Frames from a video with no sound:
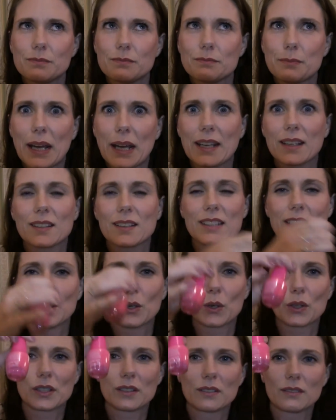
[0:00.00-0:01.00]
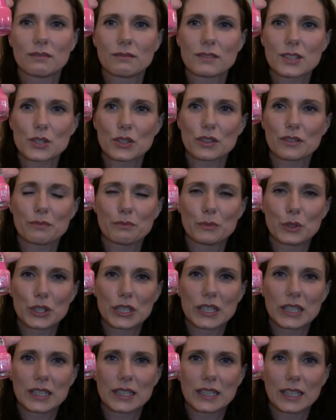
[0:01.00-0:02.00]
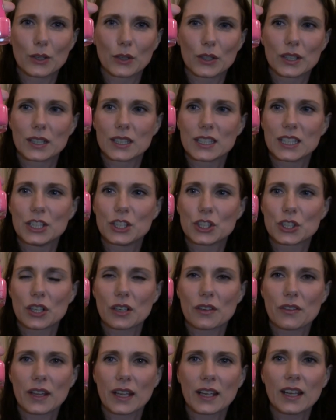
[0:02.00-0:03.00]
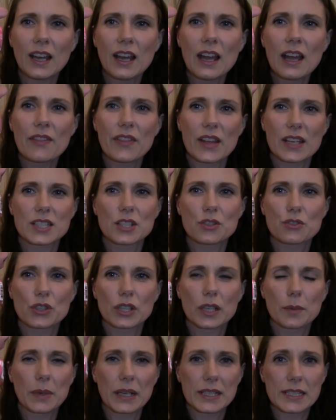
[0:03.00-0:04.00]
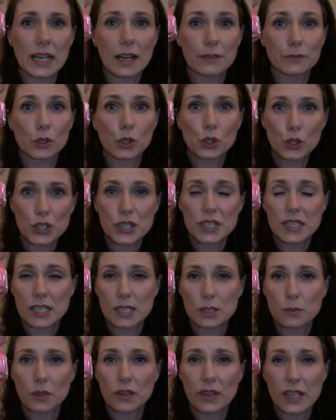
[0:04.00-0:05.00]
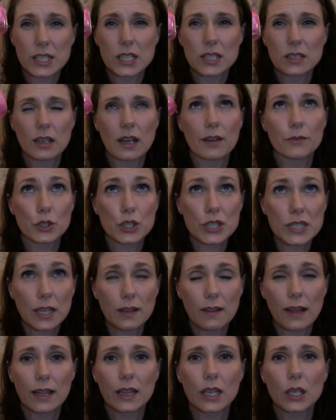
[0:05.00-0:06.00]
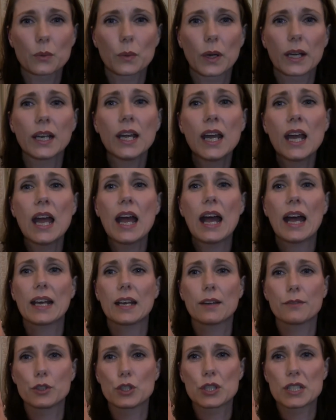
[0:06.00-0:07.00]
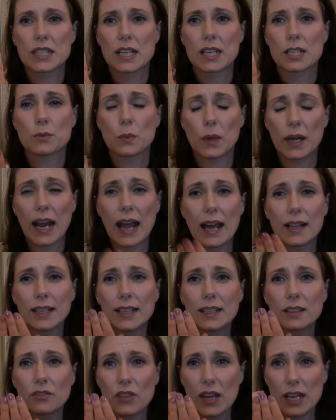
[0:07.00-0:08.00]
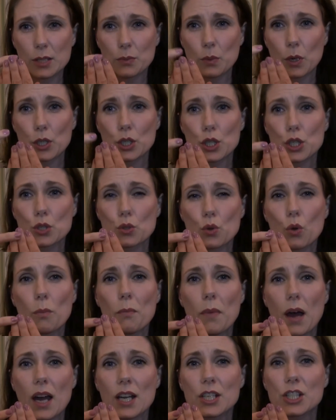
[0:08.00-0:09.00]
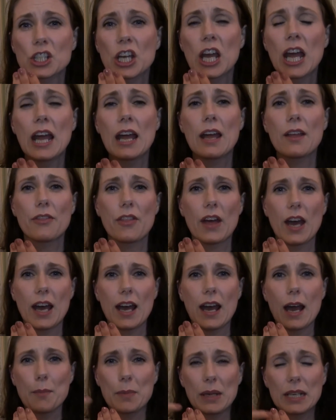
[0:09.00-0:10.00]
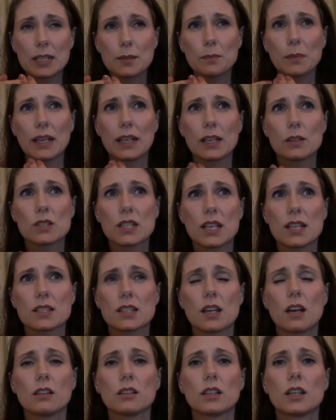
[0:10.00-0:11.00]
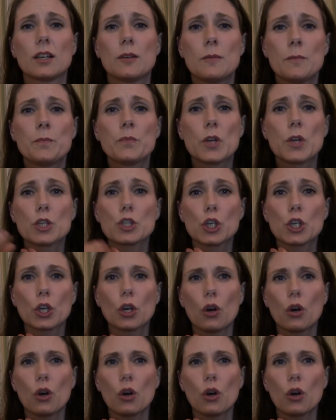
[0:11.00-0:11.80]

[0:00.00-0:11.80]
pink neon sort of muted neon t-shirt thing. This is really pretty. I've not used this one. This is I've used the lilac one and I've used this one. I like this one so much that I painted my nails this colour, took it